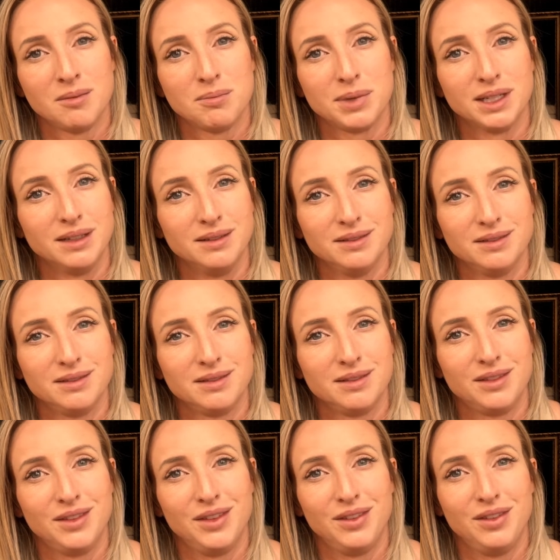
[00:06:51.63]
But
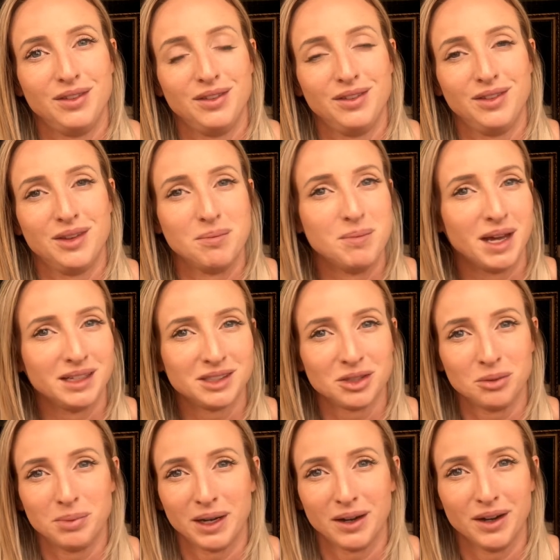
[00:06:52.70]
the
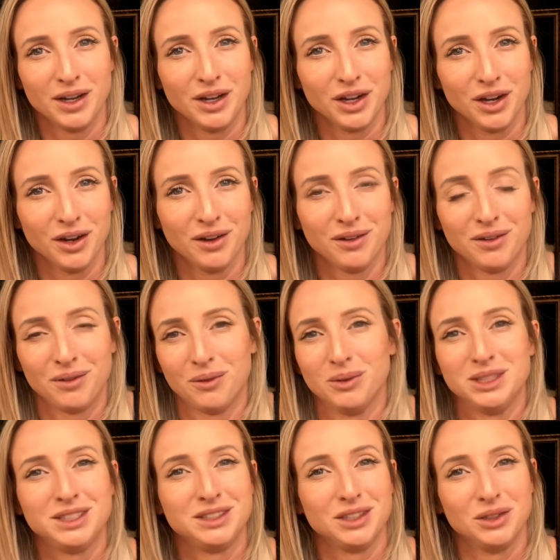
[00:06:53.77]
mental barrier
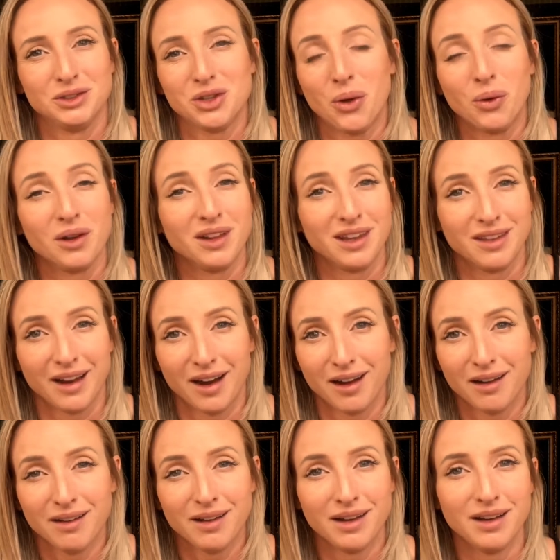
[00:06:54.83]
was still totally
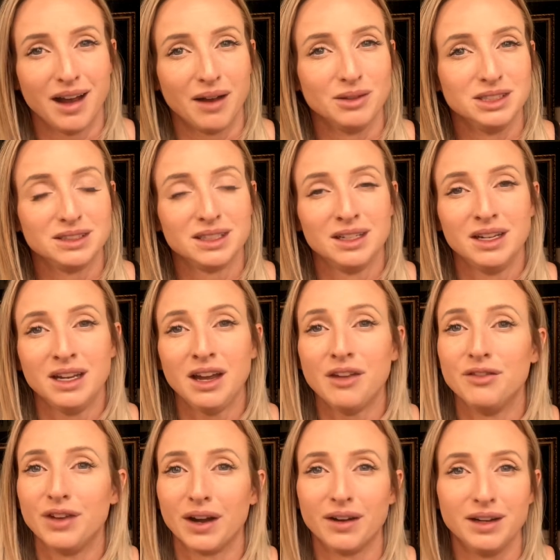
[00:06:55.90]
there, and I was
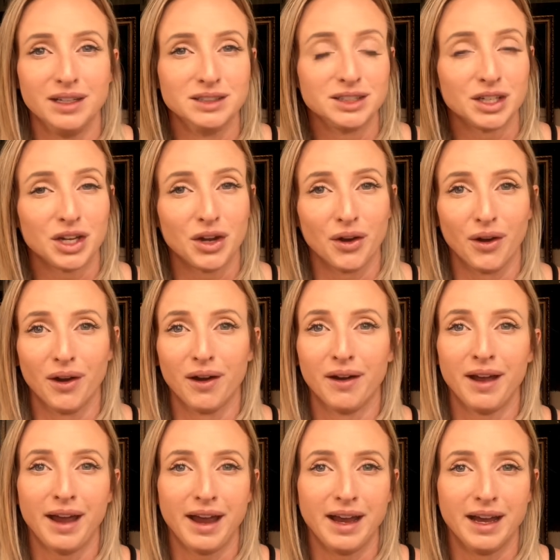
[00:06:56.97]
very insecure
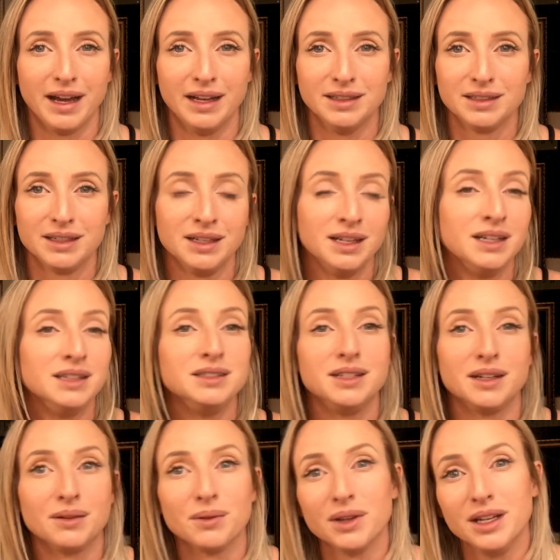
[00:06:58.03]
and
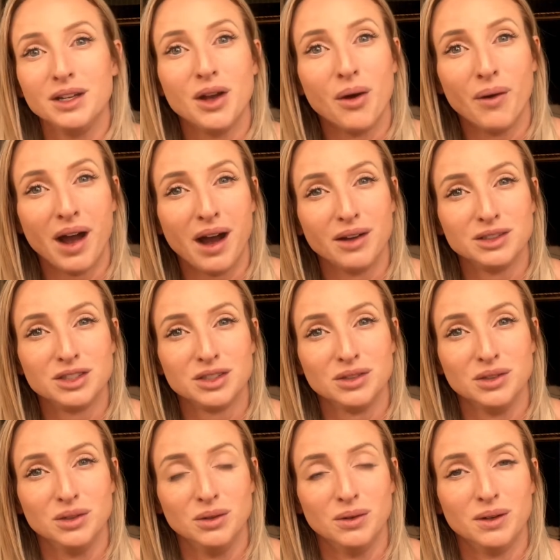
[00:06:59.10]
didn't really know how
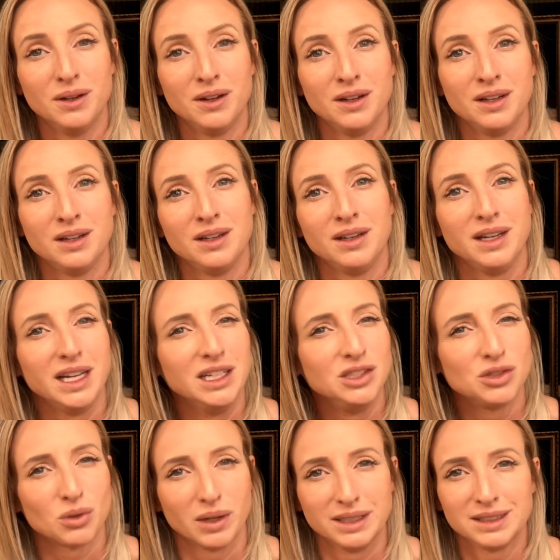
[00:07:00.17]
to enjoy